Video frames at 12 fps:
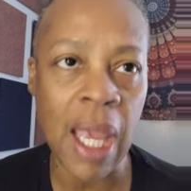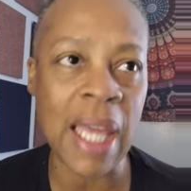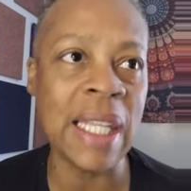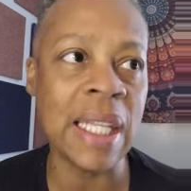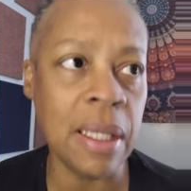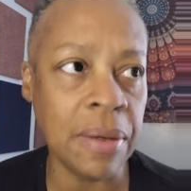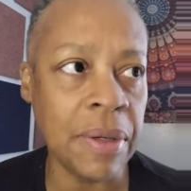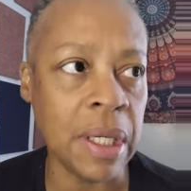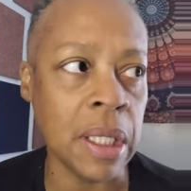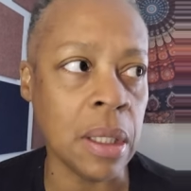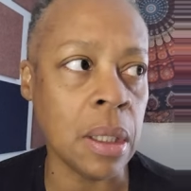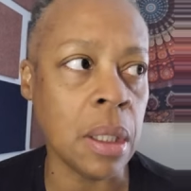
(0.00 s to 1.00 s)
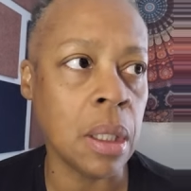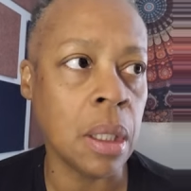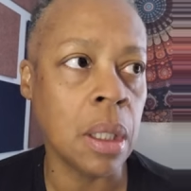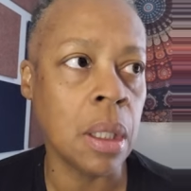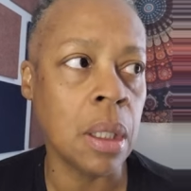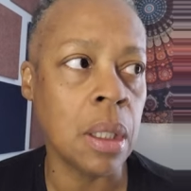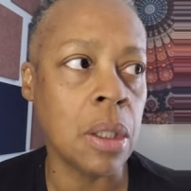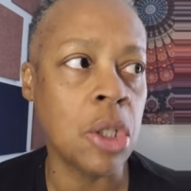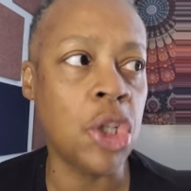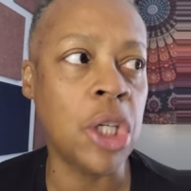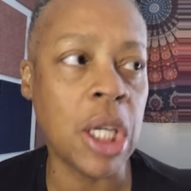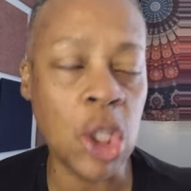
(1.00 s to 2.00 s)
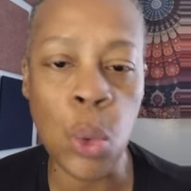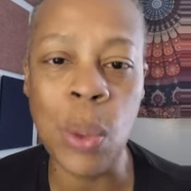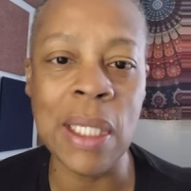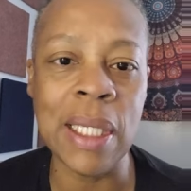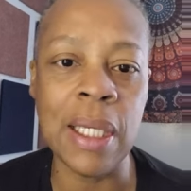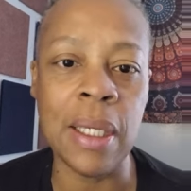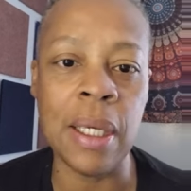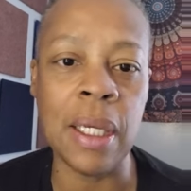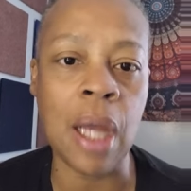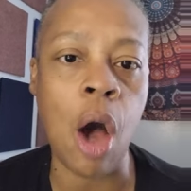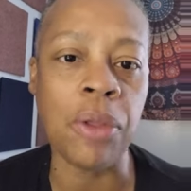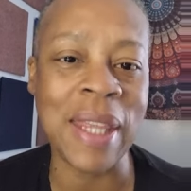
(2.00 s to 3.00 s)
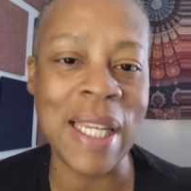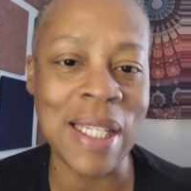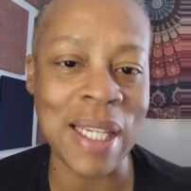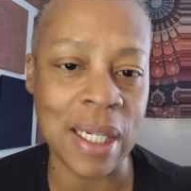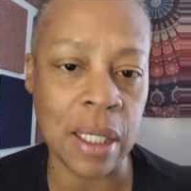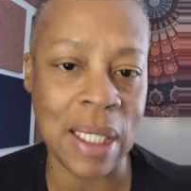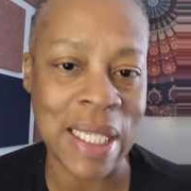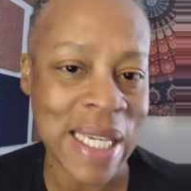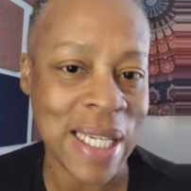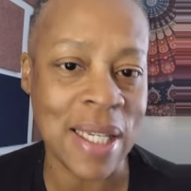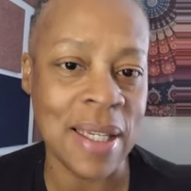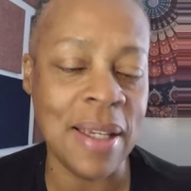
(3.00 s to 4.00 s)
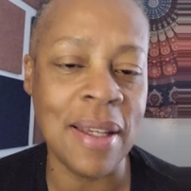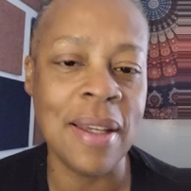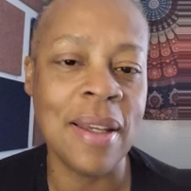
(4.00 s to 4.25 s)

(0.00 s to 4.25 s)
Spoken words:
and living genuinely and authentically